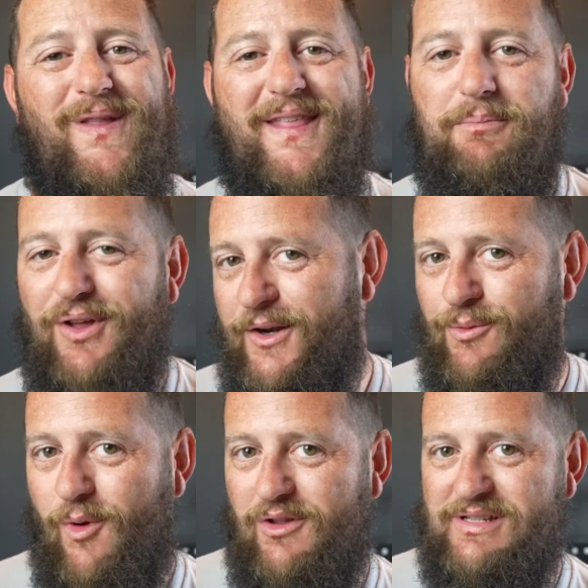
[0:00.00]
when they plan to
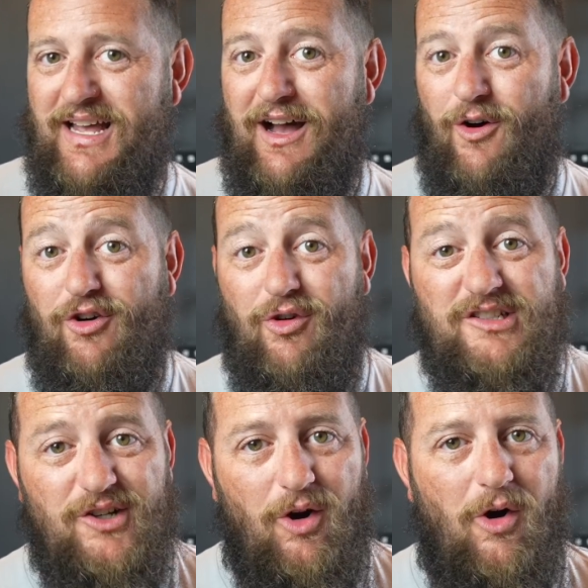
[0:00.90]
roll this out
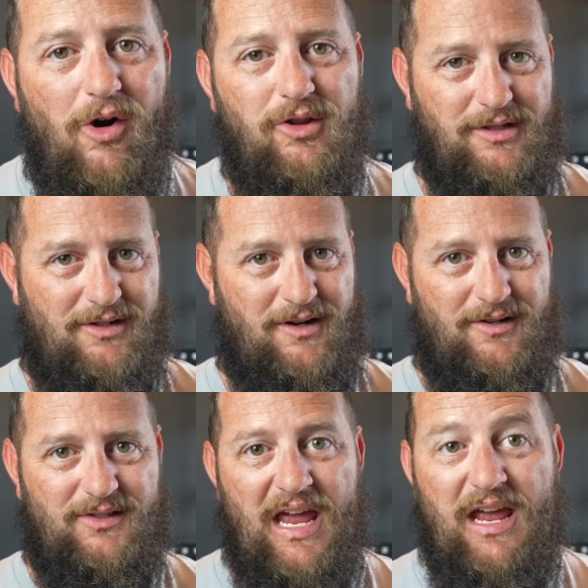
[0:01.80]
across all the
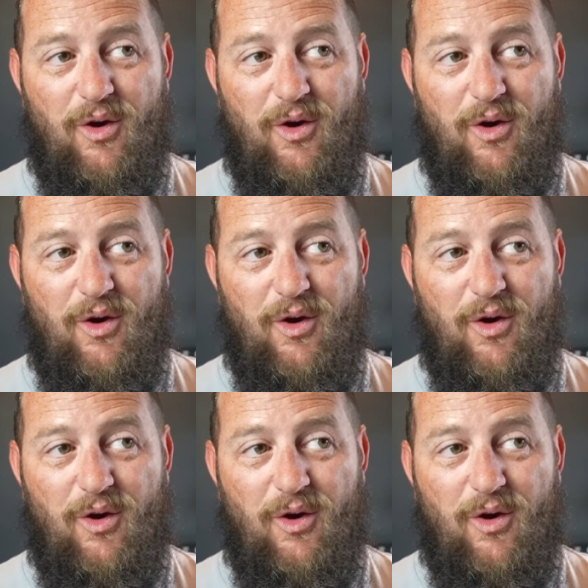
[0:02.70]
cars.